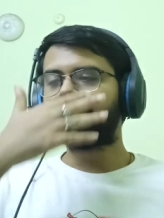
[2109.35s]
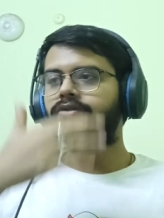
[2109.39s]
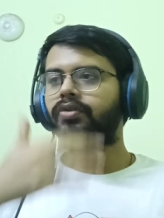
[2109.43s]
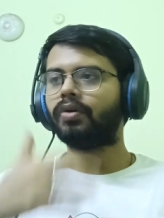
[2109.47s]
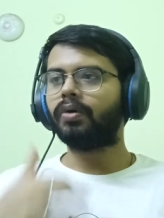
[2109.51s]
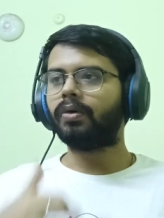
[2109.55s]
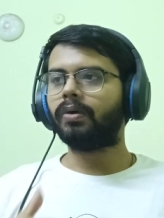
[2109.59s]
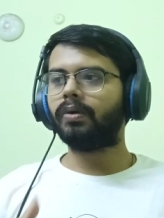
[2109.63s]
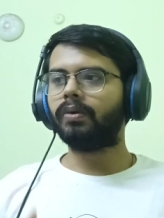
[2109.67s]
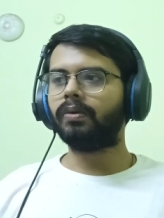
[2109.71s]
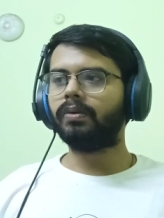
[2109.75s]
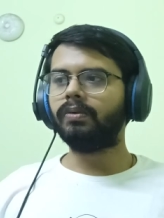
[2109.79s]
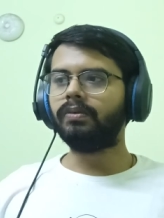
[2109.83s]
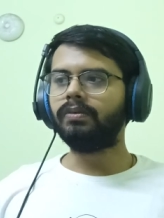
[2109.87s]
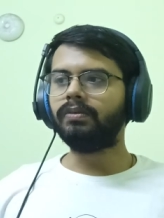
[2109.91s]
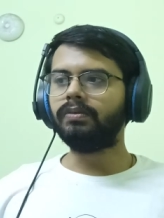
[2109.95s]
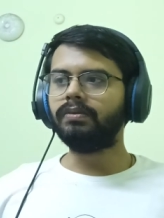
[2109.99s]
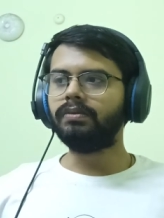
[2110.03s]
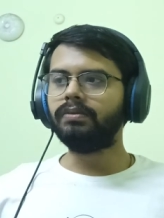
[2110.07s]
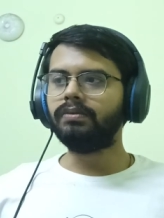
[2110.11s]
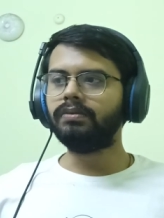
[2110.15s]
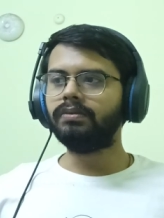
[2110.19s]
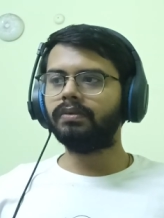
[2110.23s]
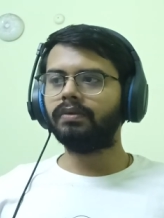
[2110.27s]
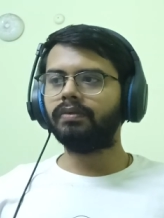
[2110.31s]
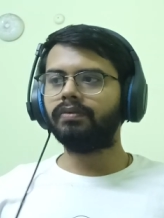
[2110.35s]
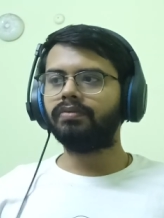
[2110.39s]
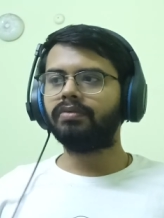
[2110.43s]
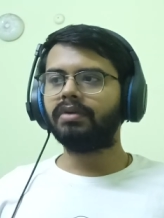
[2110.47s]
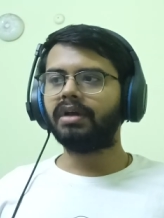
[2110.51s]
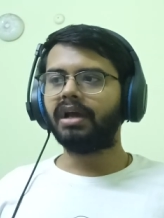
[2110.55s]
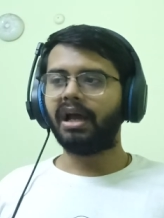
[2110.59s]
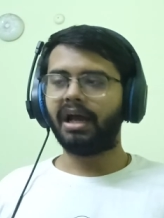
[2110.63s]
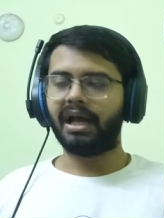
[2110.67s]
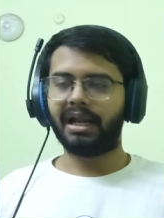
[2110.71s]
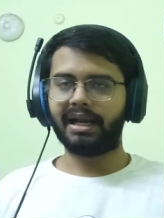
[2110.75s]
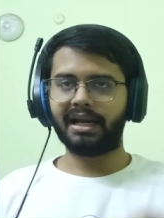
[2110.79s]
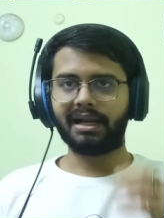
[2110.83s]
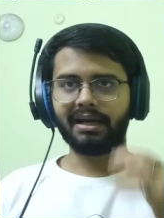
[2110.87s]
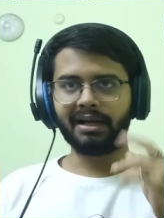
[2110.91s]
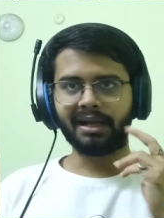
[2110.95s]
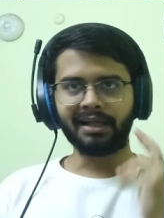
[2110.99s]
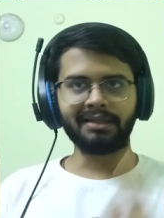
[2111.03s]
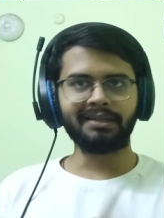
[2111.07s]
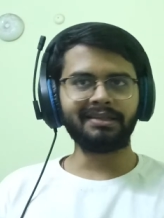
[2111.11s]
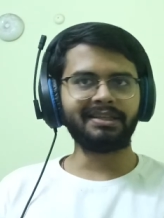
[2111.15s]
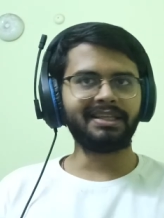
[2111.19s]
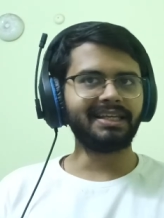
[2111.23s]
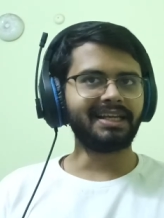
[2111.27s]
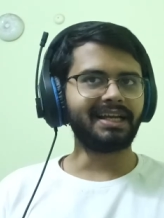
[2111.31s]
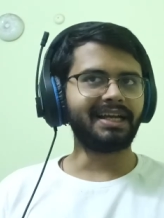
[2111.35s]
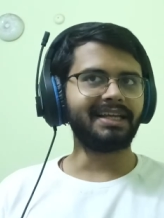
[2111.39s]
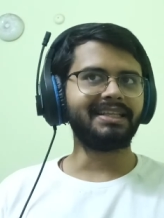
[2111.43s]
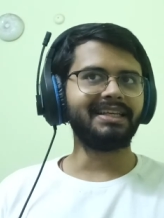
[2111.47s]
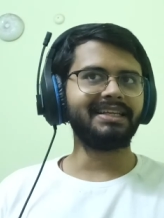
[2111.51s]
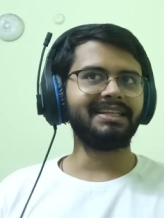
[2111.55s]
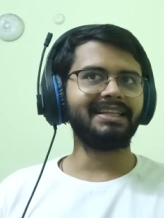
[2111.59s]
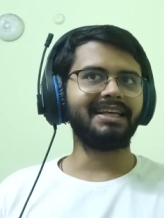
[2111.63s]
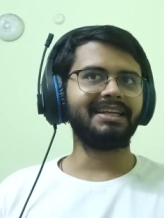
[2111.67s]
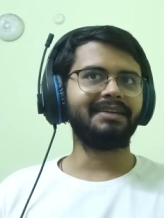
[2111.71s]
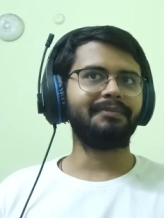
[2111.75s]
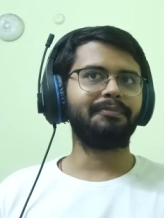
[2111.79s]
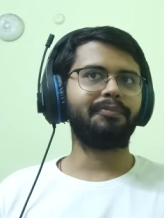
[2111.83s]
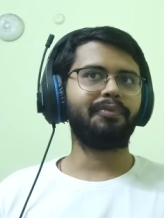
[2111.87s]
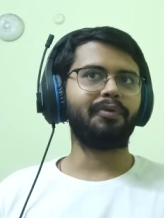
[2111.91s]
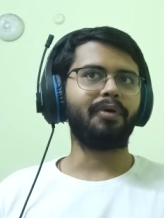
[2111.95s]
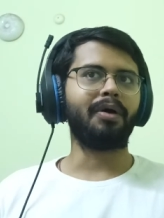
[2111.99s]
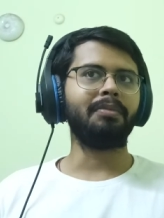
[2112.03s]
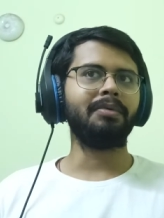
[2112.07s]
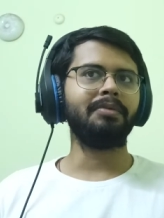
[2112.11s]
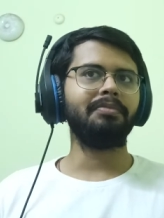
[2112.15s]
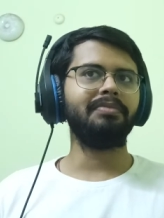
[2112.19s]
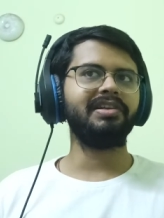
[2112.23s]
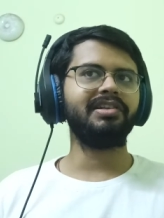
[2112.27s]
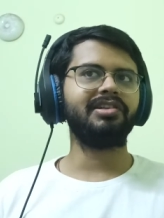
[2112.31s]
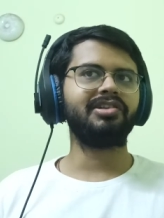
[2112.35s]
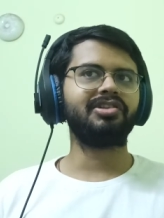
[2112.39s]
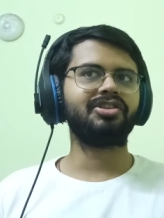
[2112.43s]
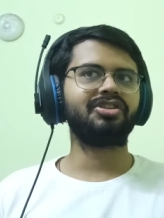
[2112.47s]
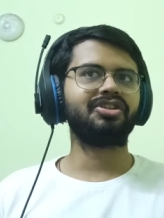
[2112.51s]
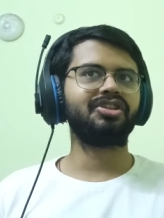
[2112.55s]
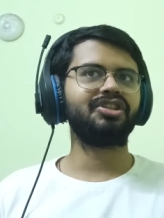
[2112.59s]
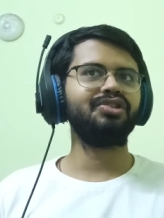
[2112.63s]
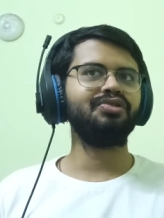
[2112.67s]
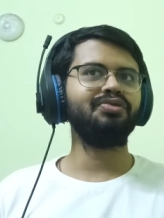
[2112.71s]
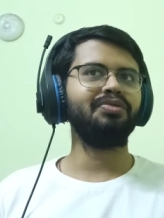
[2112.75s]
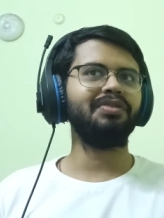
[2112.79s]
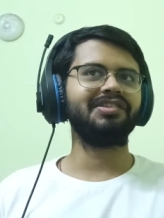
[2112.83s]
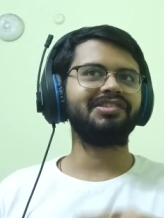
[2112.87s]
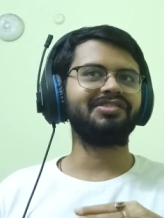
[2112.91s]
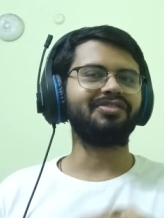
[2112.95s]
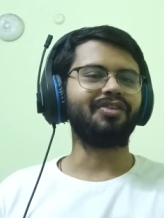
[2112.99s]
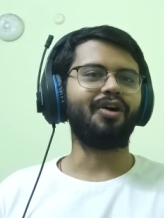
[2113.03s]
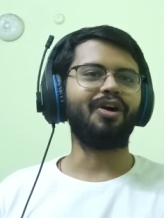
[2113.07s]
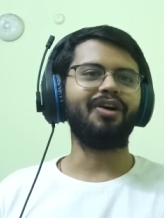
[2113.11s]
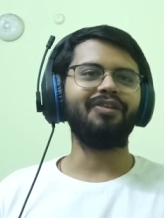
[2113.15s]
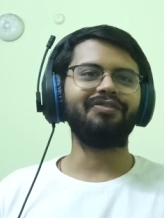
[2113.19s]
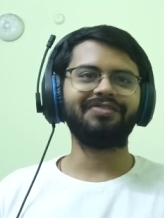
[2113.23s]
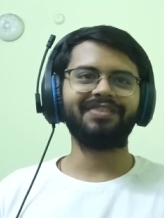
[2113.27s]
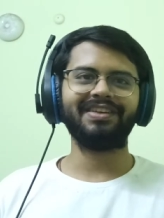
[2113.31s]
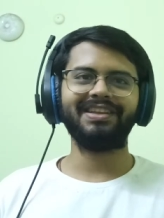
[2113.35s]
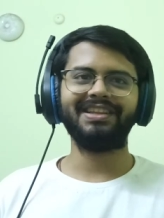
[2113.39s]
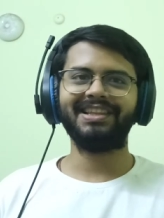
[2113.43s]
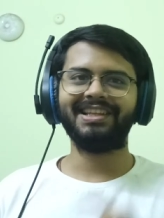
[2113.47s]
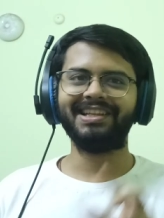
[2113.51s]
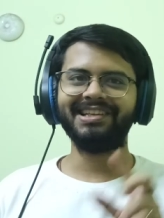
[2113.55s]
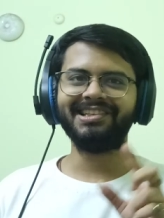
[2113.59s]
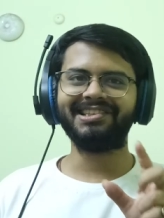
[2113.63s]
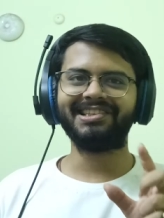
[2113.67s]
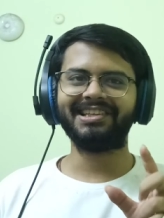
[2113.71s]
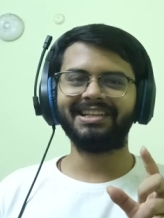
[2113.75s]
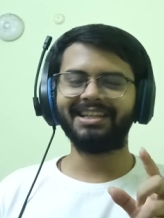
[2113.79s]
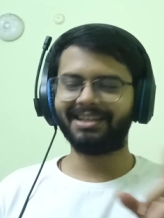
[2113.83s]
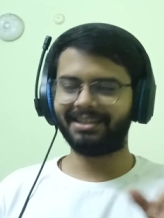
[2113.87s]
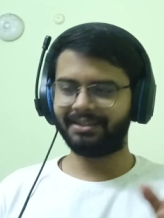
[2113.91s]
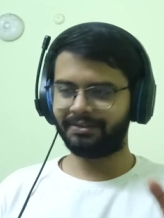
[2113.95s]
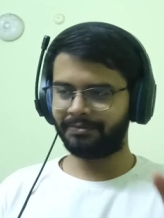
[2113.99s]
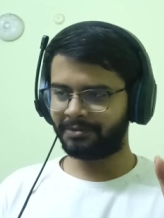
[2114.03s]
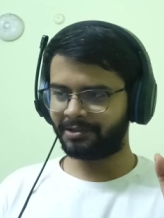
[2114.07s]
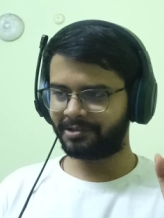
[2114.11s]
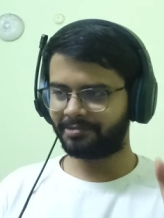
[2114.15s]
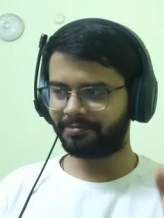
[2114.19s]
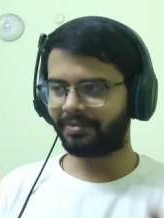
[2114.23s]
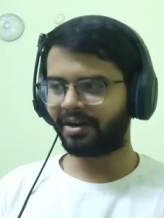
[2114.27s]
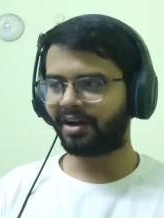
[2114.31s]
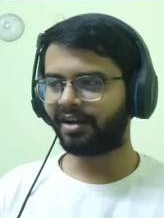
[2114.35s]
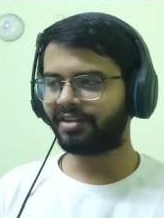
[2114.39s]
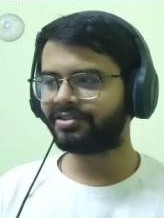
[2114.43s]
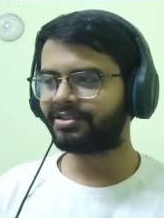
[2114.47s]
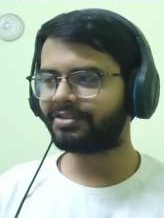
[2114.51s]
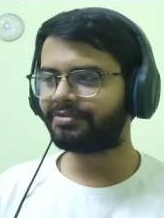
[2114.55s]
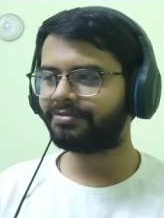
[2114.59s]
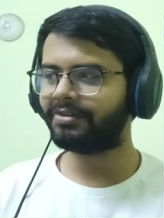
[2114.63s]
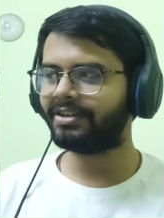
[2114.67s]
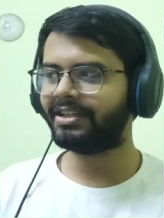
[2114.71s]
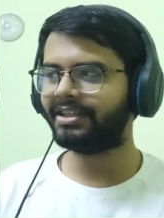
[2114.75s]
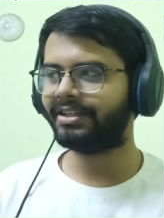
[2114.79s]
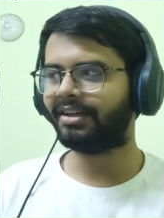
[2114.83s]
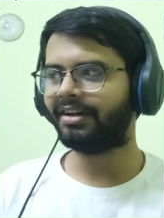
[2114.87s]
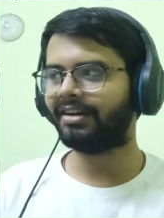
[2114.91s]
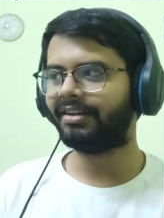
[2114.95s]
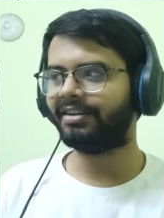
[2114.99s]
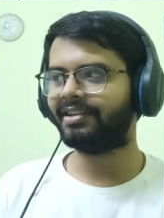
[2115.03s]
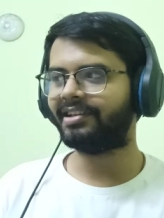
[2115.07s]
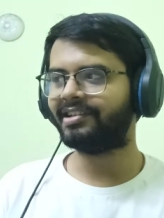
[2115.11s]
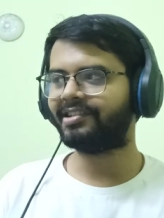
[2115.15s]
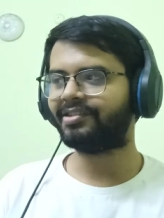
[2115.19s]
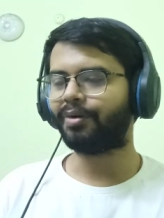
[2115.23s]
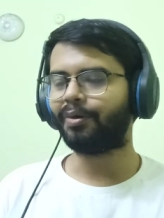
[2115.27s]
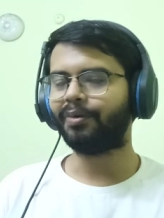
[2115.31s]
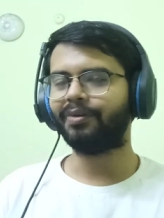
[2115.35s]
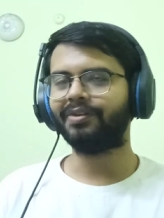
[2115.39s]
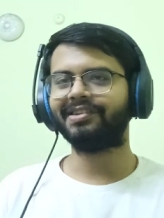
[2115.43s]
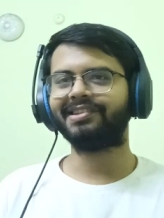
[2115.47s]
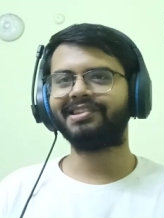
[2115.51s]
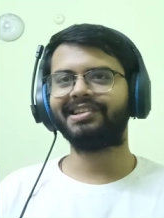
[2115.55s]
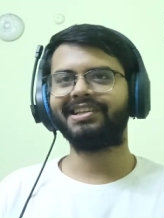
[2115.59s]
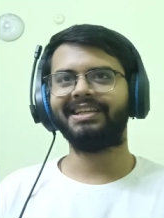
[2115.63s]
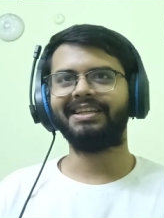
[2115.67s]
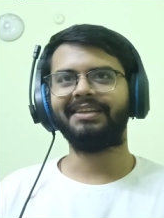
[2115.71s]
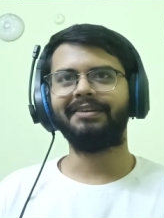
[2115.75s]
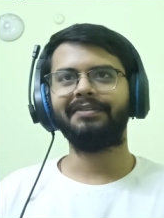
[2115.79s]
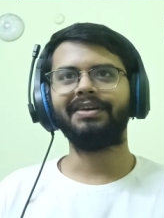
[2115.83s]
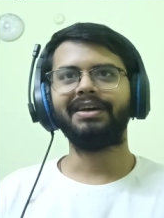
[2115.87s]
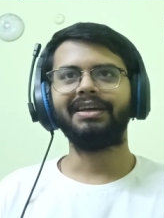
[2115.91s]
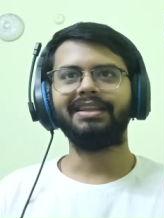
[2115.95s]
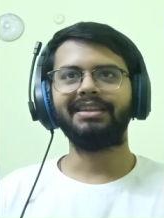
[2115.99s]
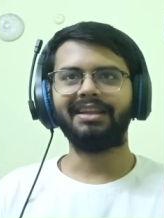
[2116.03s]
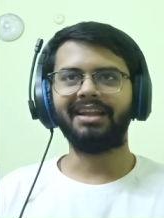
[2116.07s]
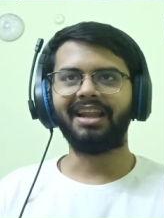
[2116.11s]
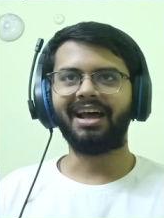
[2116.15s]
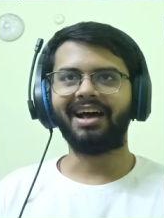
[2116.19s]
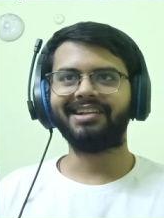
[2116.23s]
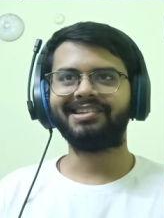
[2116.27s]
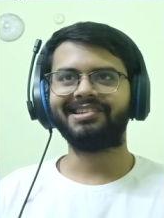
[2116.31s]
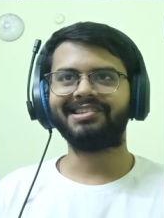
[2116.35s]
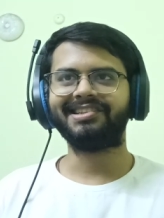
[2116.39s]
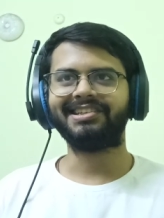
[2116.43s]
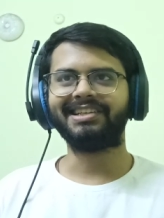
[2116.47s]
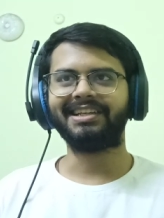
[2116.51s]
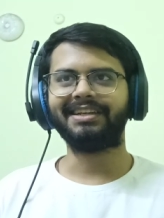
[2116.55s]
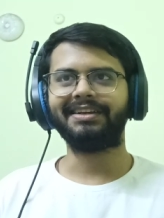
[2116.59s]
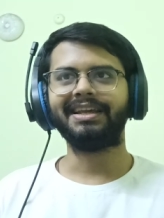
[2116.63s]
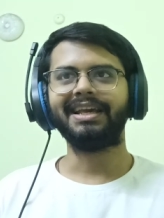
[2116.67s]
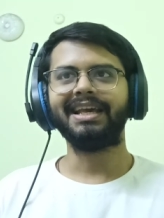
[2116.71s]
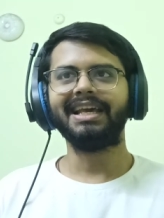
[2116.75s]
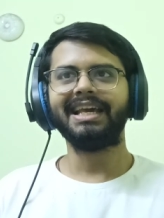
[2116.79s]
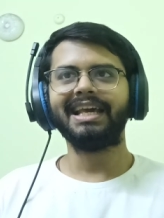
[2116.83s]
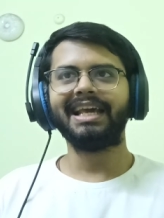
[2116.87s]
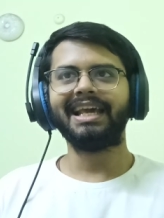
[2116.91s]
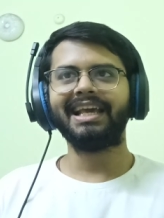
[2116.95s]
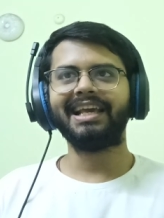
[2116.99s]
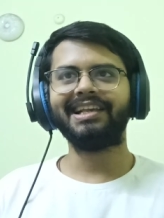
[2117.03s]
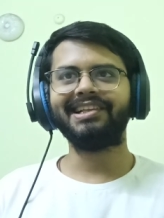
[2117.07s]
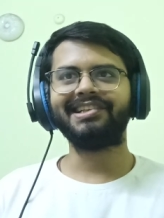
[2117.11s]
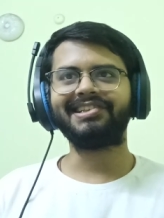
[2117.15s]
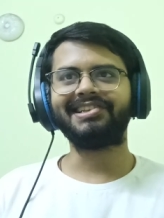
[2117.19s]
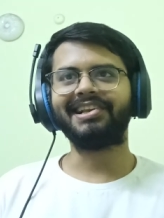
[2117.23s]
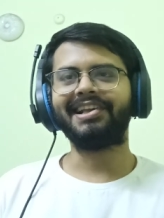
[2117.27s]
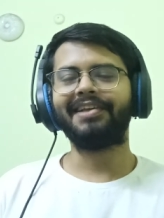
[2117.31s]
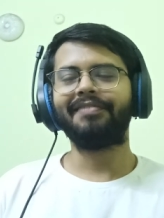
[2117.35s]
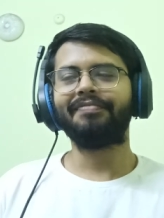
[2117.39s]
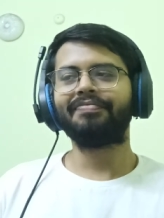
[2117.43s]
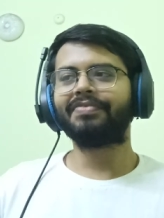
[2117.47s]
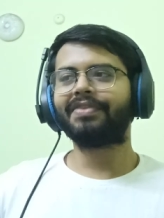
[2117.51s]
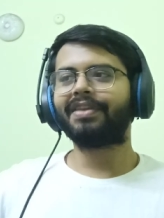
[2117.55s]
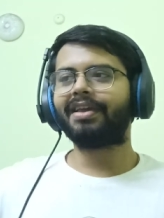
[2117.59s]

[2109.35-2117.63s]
So and another thing I think that probably threw us off in this scene, like it was masterfully done, this whole scene, the last scene, is